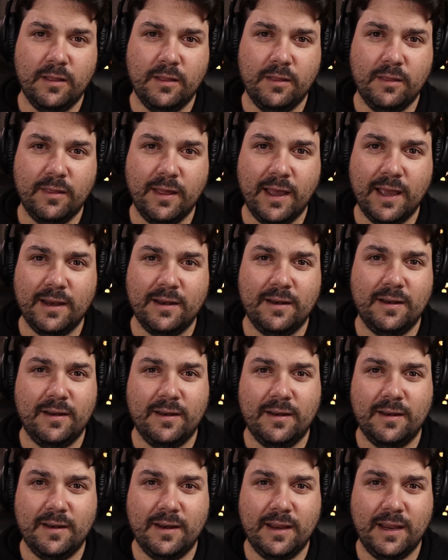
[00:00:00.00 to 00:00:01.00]
that
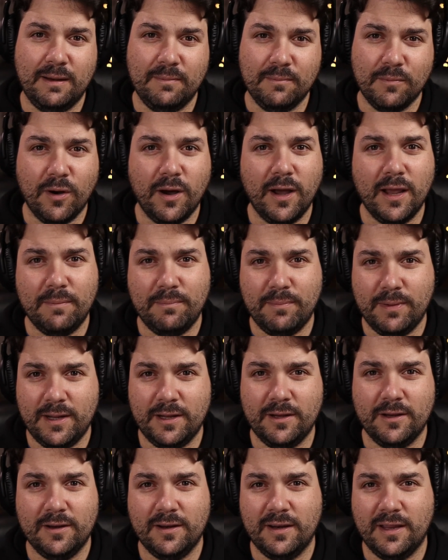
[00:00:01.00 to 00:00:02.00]
in my
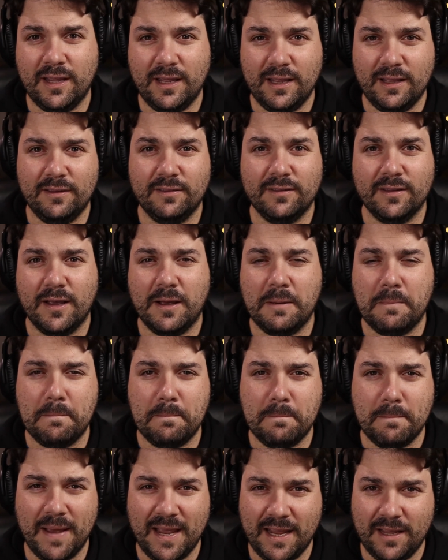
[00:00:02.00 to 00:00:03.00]
opinion is
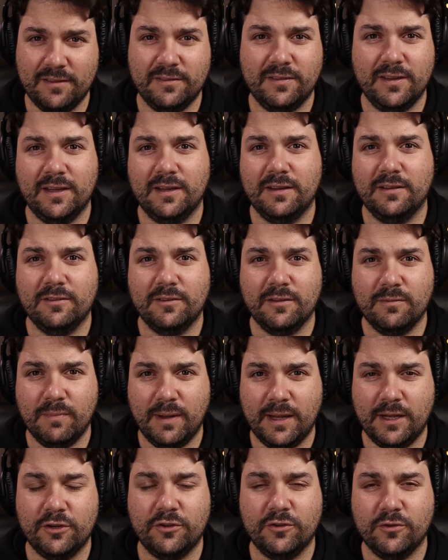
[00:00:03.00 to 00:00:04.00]
amazing to
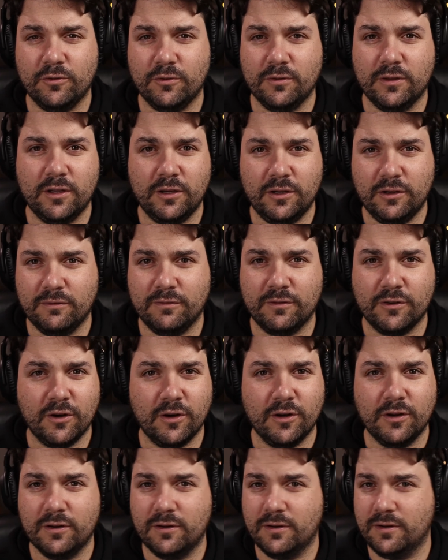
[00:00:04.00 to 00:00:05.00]
make sure that you've
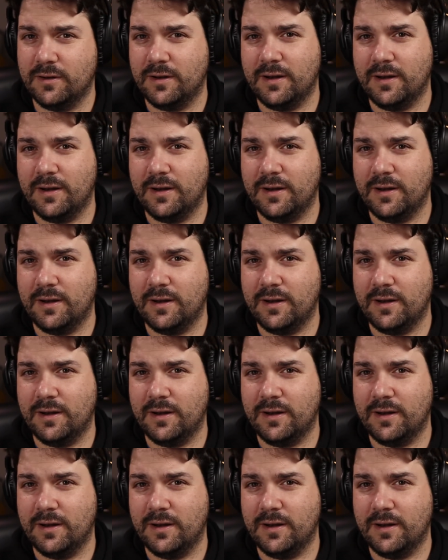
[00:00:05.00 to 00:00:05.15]
got